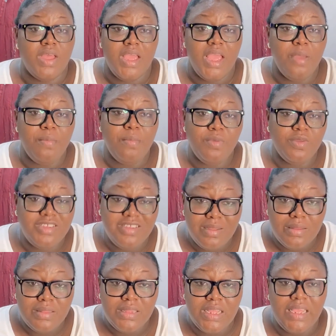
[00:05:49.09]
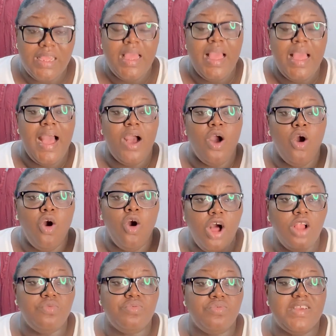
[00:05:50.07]
The
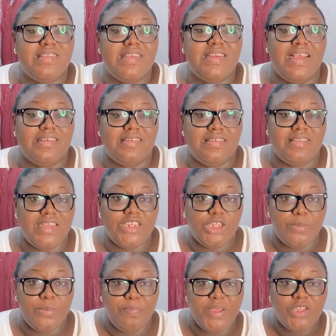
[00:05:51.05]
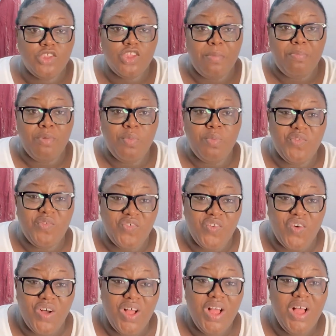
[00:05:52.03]
whole reason that she said she picked a boo-boo
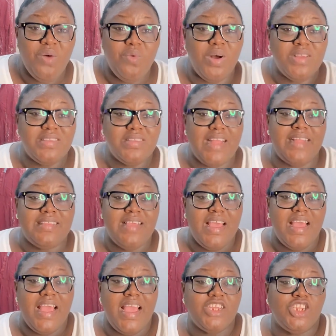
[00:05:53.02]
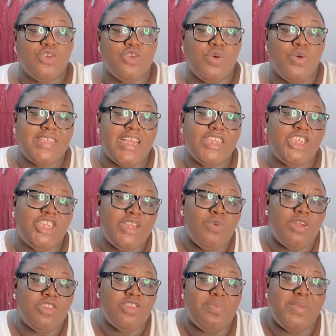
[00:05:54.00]
for was that she didn't
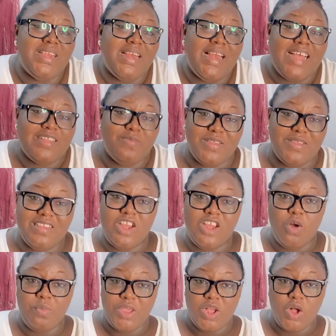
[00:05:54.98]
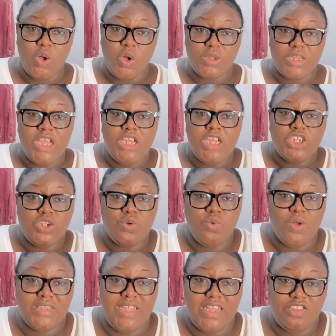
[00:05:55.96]
want to be the last person that would be called. She
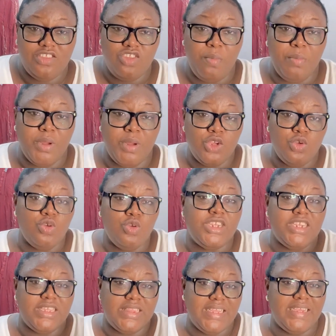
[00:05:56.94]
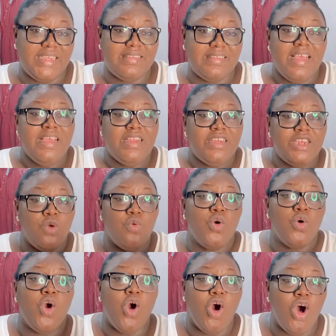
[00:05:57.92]
wanted somebody who she thinks they will
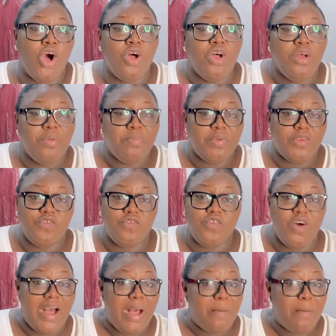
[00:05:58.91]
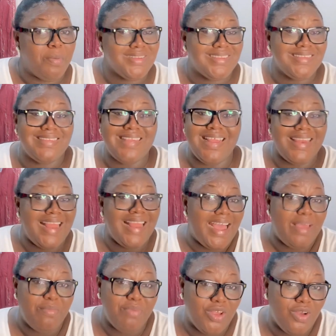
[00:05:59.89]
call before her. But it's a
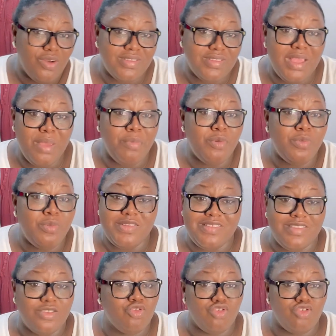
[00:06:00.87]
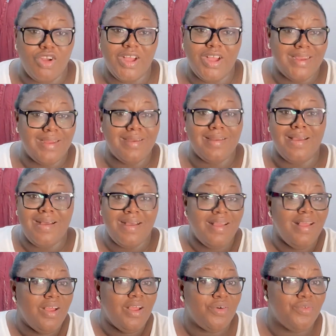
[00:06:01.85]
lie, because a boo-boo is still stronger than her,
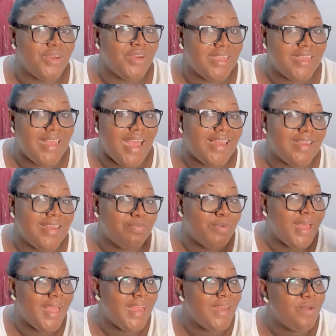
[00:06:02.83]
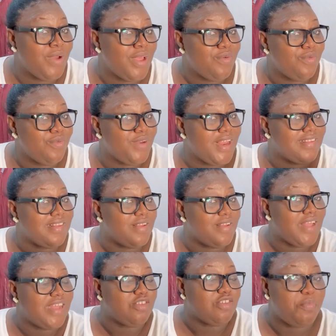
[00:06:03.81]
regardless. But anyway, let's leave
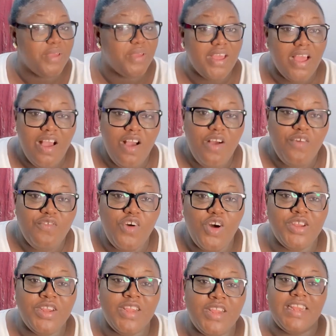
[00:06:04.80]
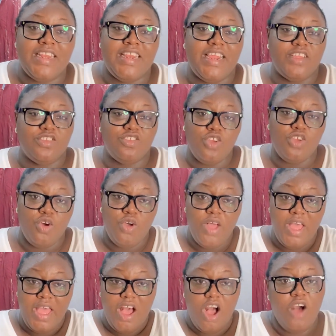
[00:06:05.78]
that topic for another day. So
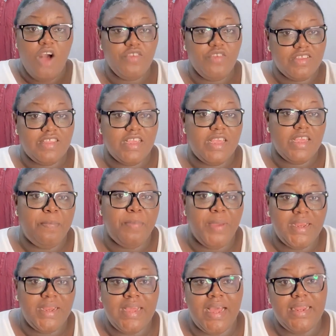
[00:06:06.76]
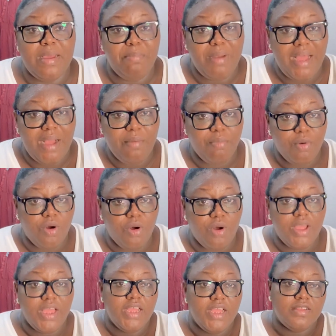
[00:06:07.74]
obviously Ipe had a
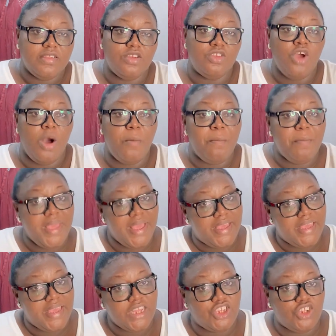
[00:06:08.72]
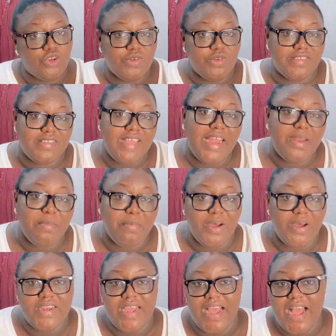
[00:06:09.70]
Blackboi, did not make it. She was sad
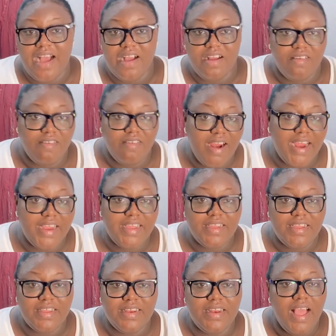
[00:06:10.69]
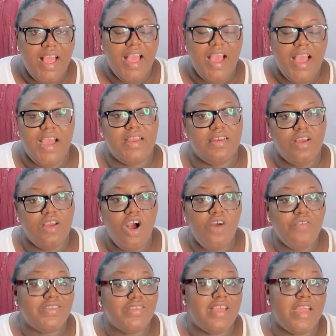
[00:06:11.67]
about that and crying. And
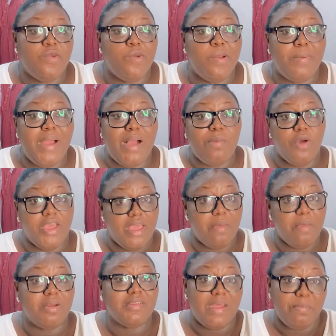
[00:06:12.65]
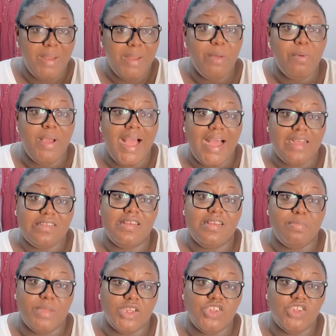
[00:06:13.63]
obviously, anyway, Blackboi came out, and Blackboi actually
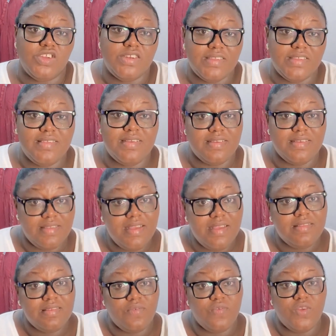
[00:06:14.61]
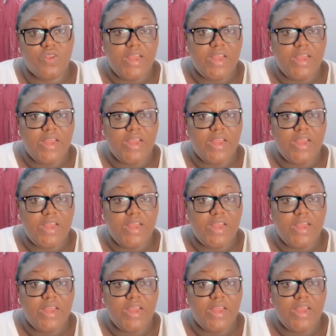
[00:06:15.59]
mentioned it in his interview.